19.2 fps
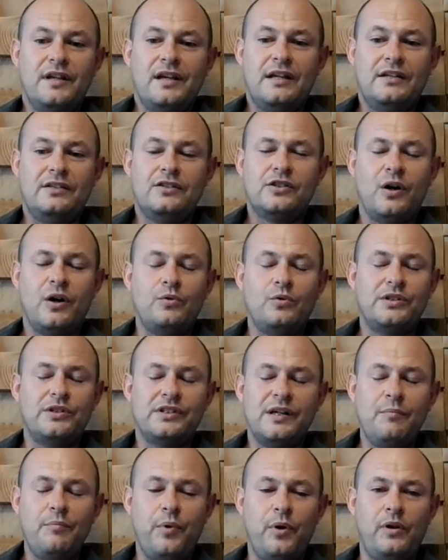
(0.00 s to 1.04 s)
It's so
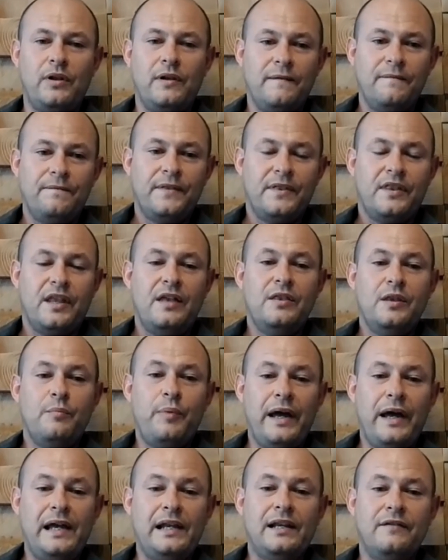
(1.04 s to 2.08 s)
simple. Then the
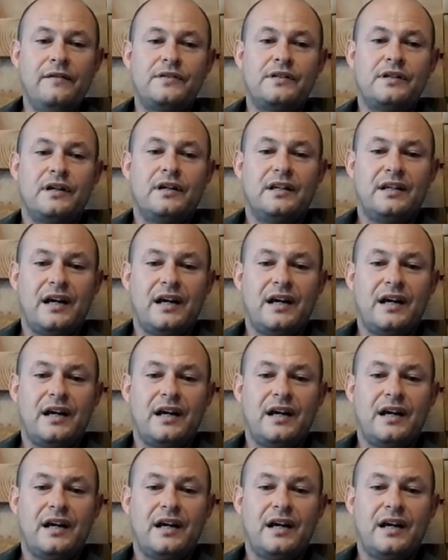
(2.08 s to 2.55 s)
bailiffs